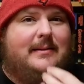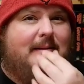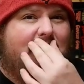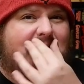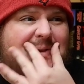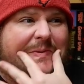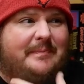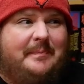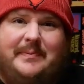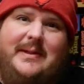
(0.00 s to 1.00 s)
That's
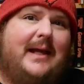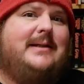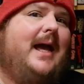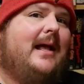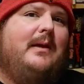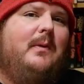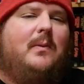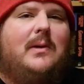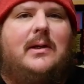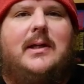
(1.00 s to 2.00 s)
exactly what
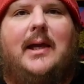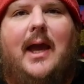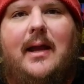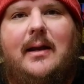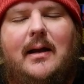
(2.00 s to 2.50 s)
we're looking at.